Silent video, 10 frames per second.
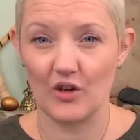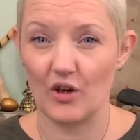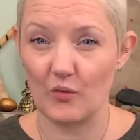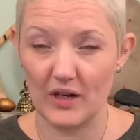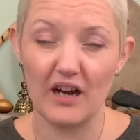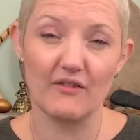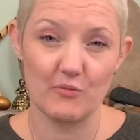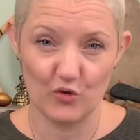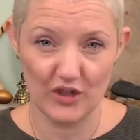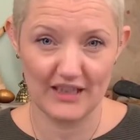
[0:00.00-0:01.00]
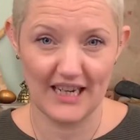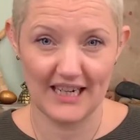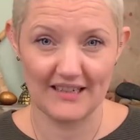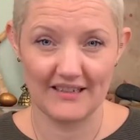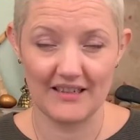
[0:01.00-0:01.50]
We have a broken line,
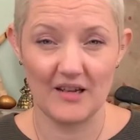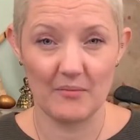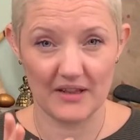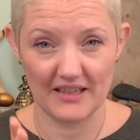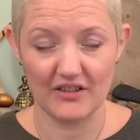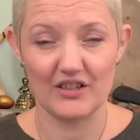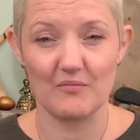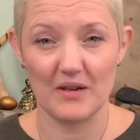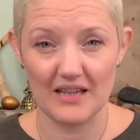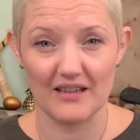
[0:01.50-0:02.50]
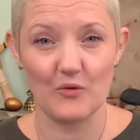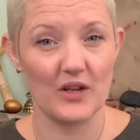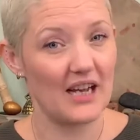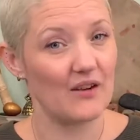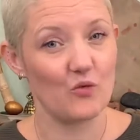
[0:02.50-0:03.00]
but that doesn't mean that we
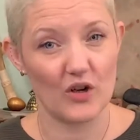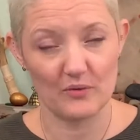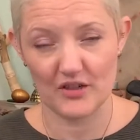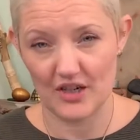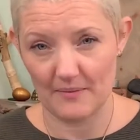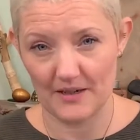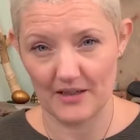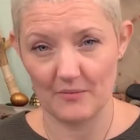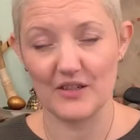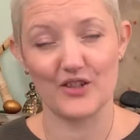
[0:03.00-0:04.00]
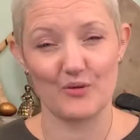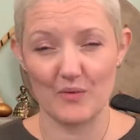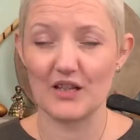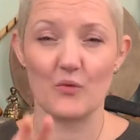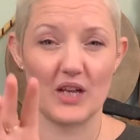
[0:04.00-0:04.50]
can't work with shamanism. It doesn't
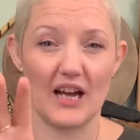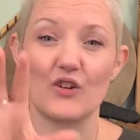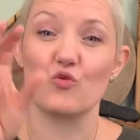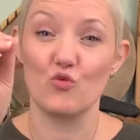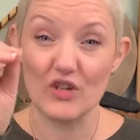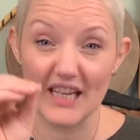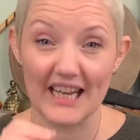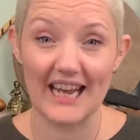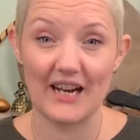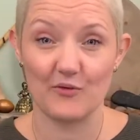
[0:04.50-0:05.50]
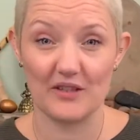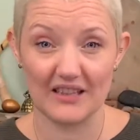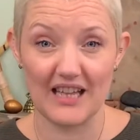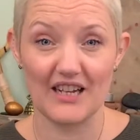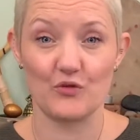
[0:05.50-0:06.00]
mean that we can't reconnect with the
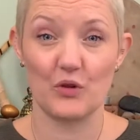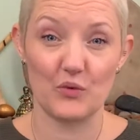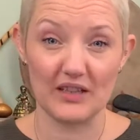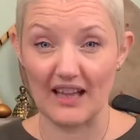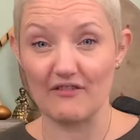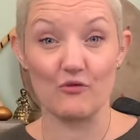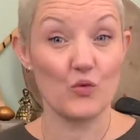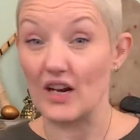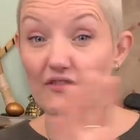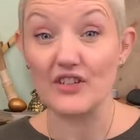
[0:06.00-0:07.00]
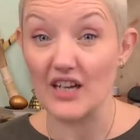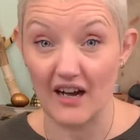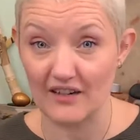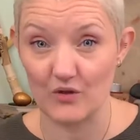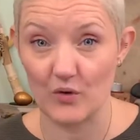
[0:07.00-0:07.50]
land where we live, wherever you
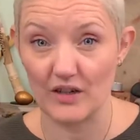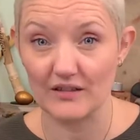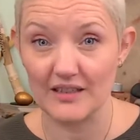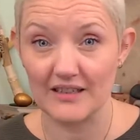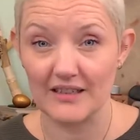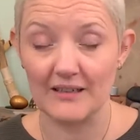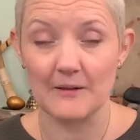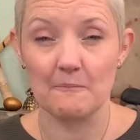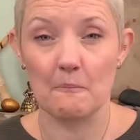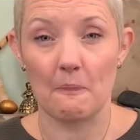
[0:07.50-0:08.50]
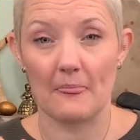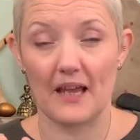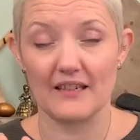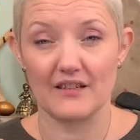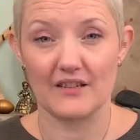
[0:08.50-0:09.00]
are in the world.
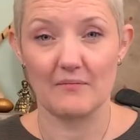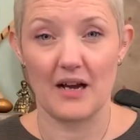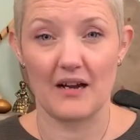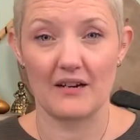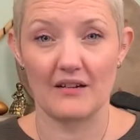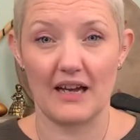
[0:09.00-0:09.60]
It doesn't matter.